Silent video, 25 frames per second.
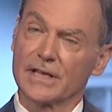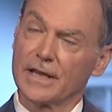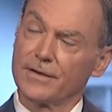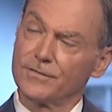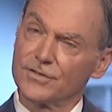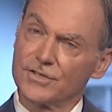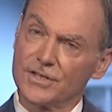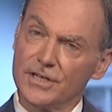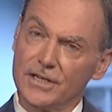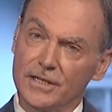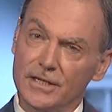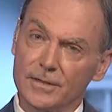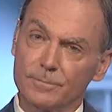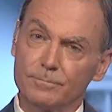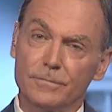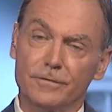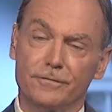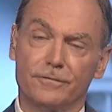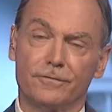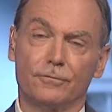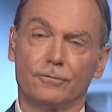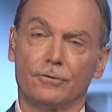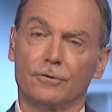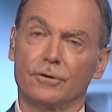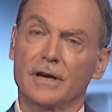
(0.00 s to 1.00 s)
I've seen it
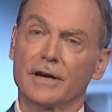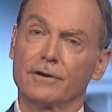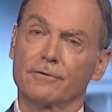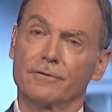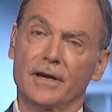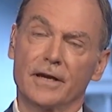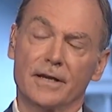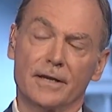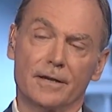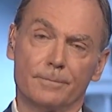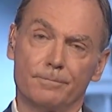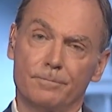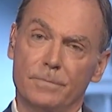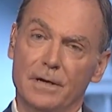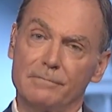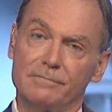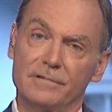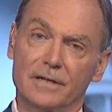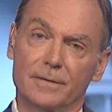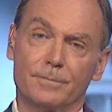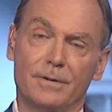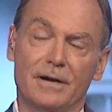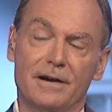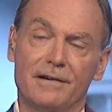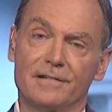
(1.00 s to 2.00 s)
before. I ran a
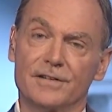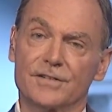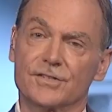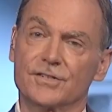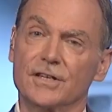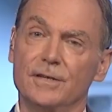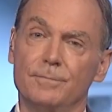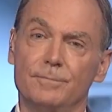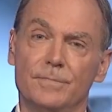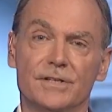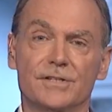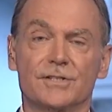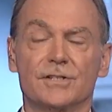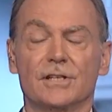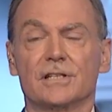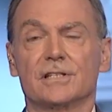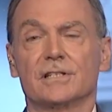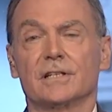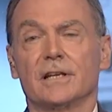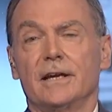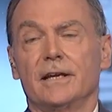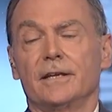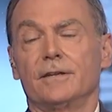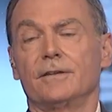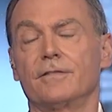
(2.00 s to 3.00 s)
public policy
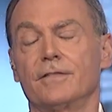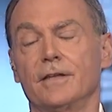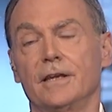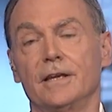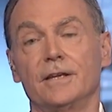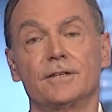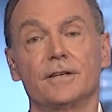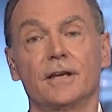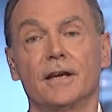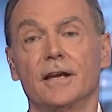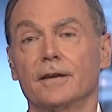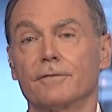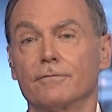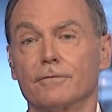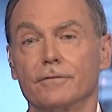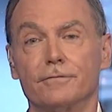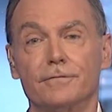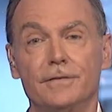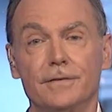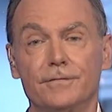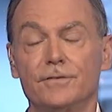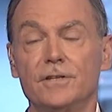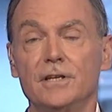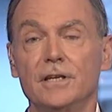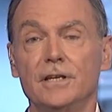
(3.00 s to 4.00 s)
business-led think tank for
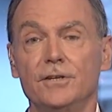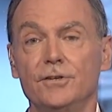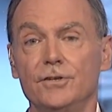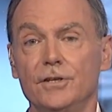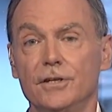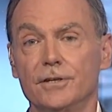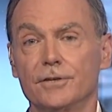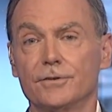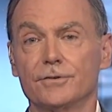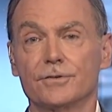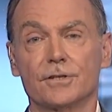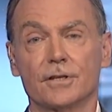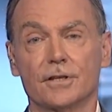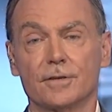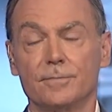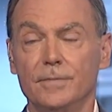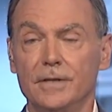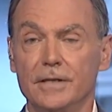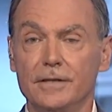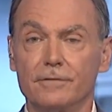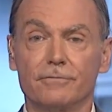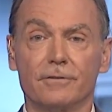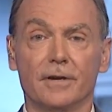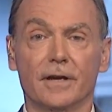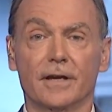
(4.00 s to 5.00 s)
15 years, the
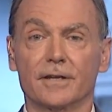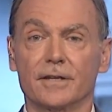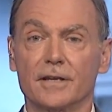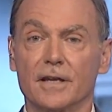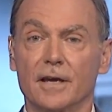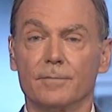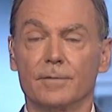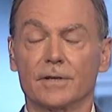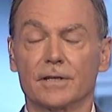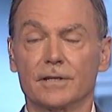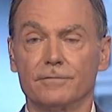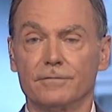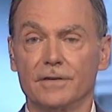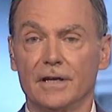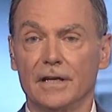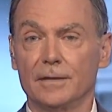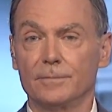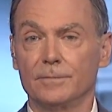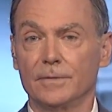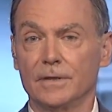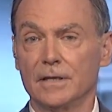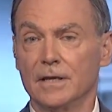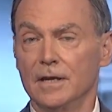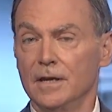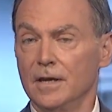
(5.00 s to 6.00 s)
Committee for Economic
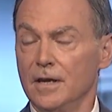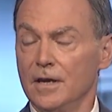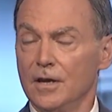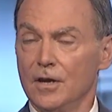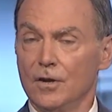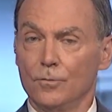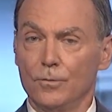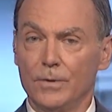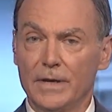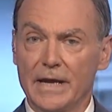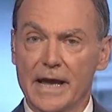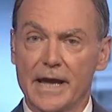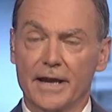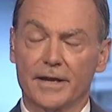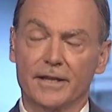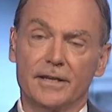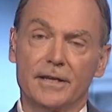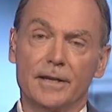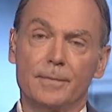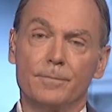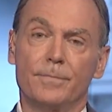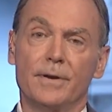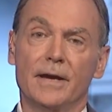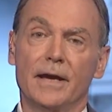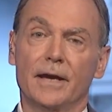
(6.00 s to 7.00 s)
Development. We had an
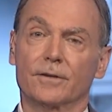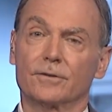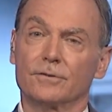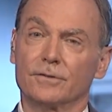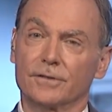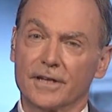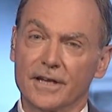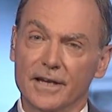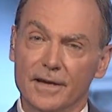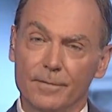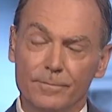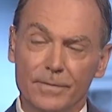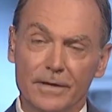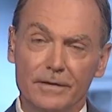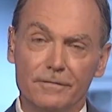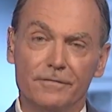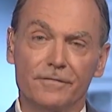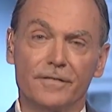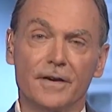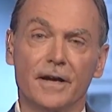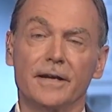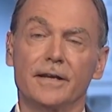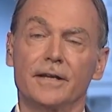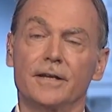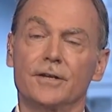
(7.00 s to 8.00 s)
impact on campaign
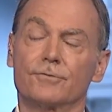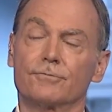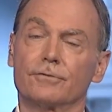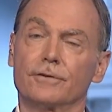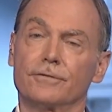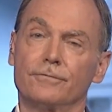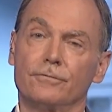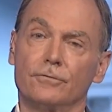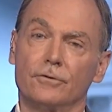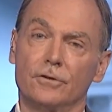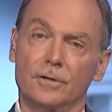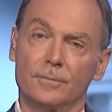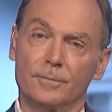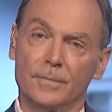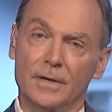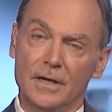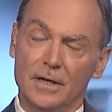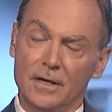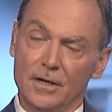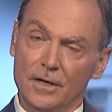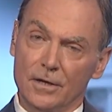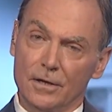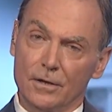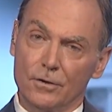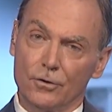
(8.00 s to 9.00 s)
finance reform,
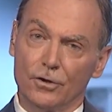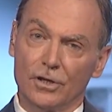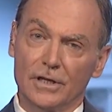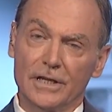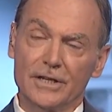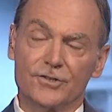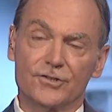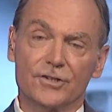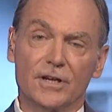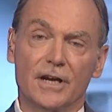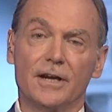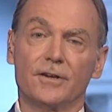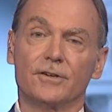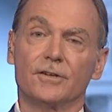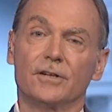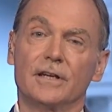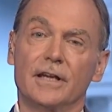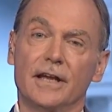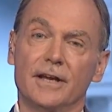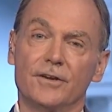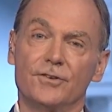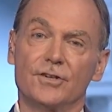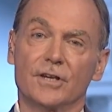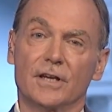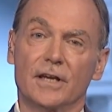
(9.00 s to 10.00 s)
early childhood
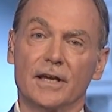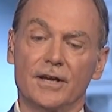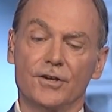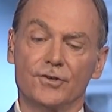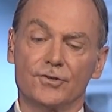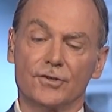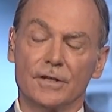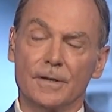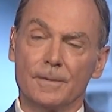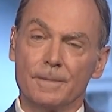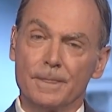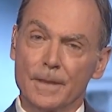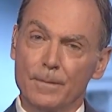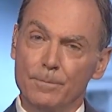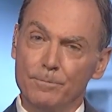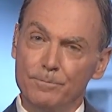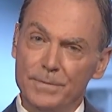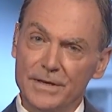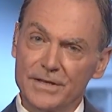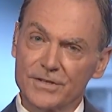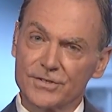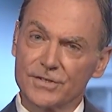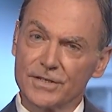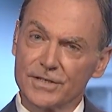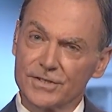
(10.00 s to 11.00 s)
education.
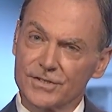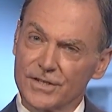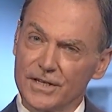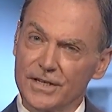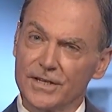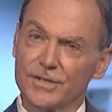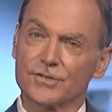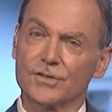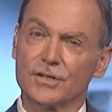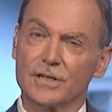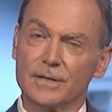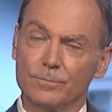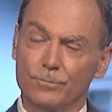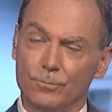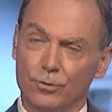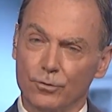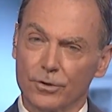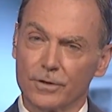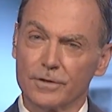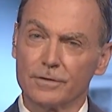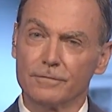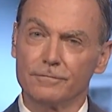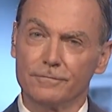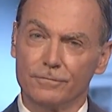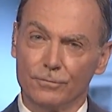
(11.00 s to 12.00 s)
Business is an
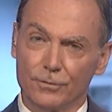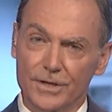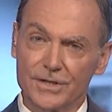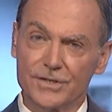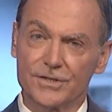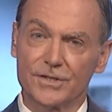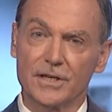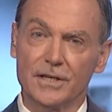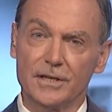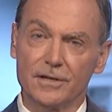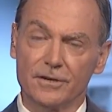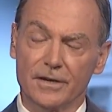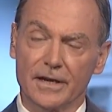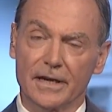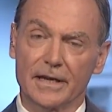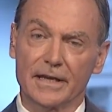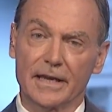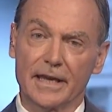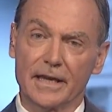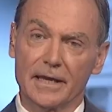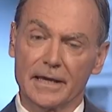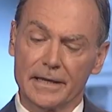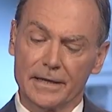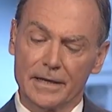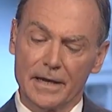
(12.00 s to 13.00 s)
important voice here, and
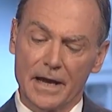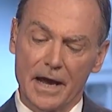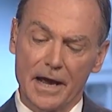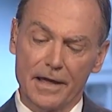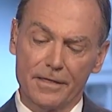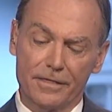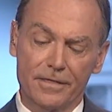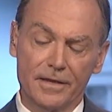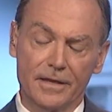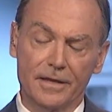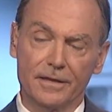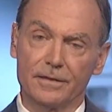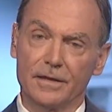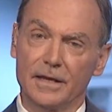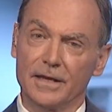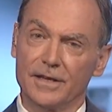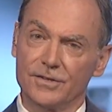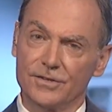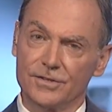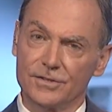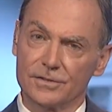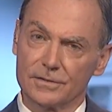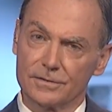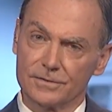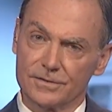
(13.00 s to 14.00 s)
again, I think ex
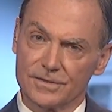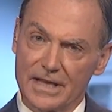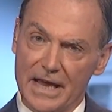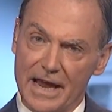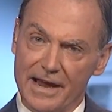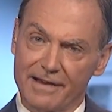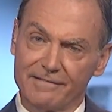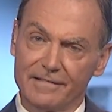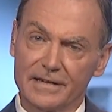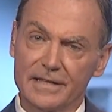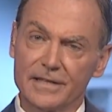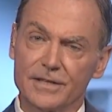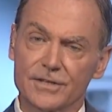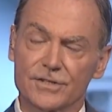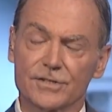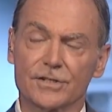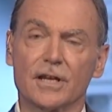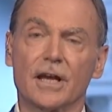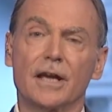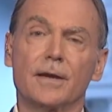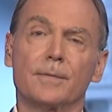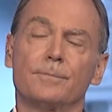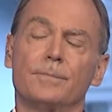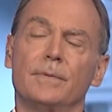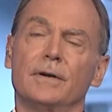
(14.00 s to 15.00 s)
exactly this
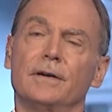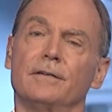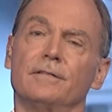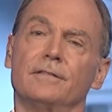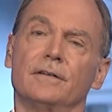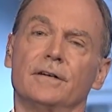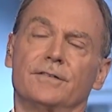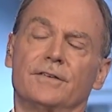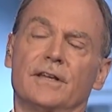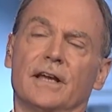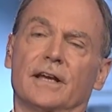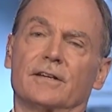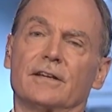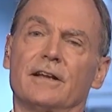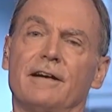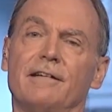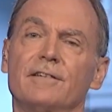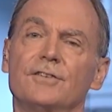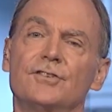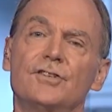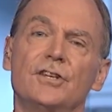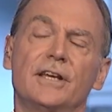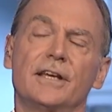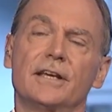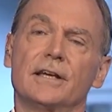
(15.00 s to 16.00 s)
type of
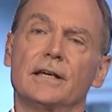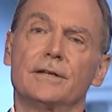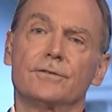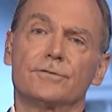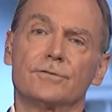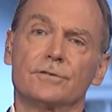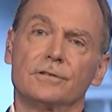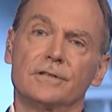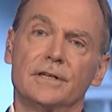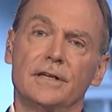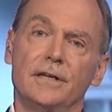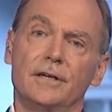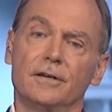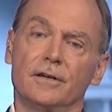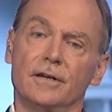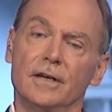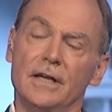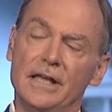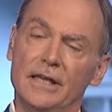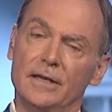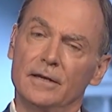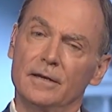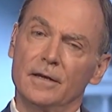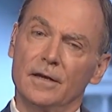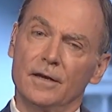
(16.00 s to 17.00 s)
technology council here
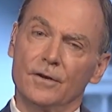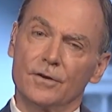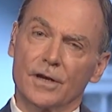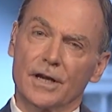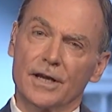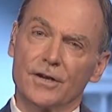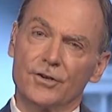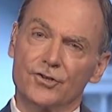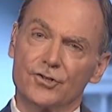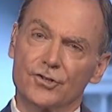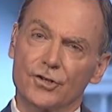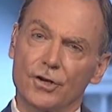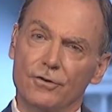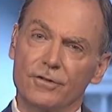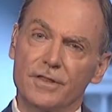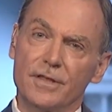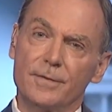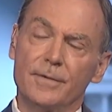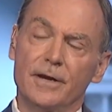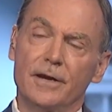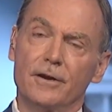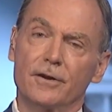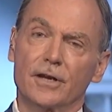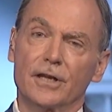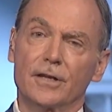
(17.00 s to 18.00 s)
can show the
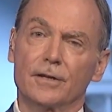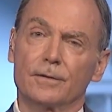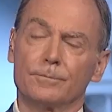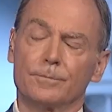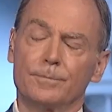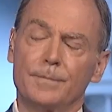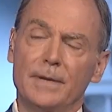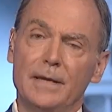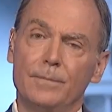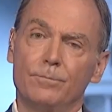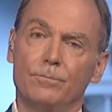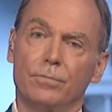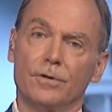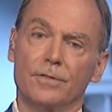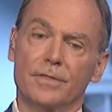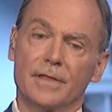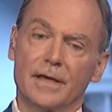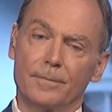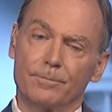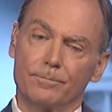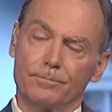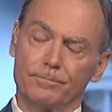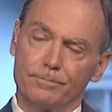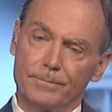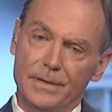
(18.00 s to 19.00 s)
American people
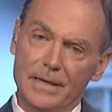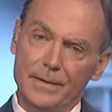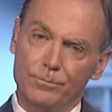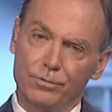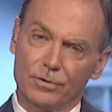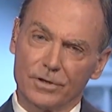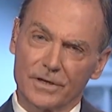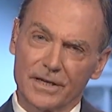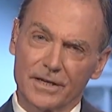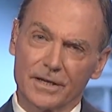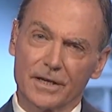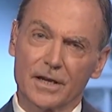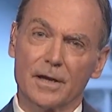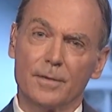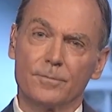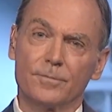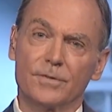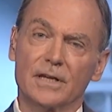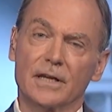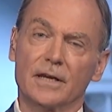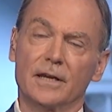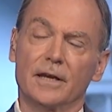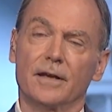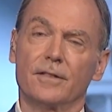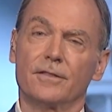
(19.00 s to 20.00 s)
that people can come
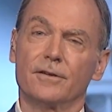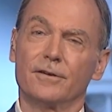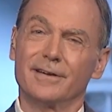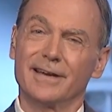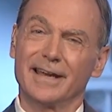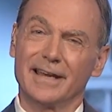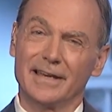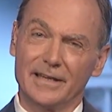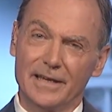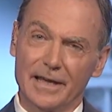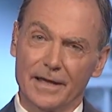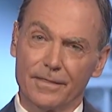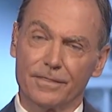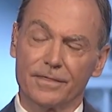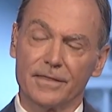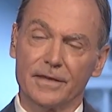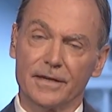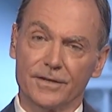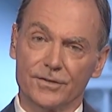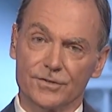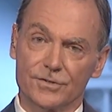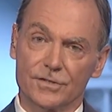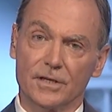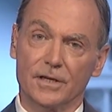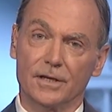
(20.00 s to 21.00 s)
together and get
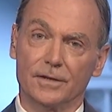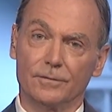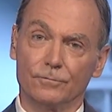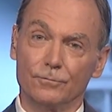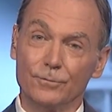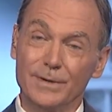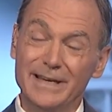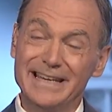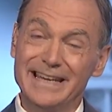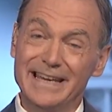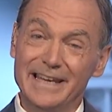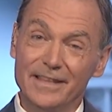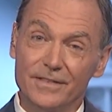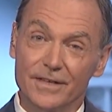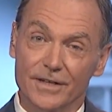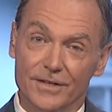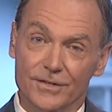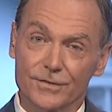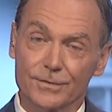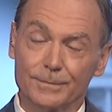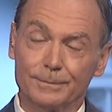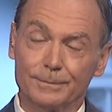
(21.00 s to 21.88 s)
things done. What we need about, this.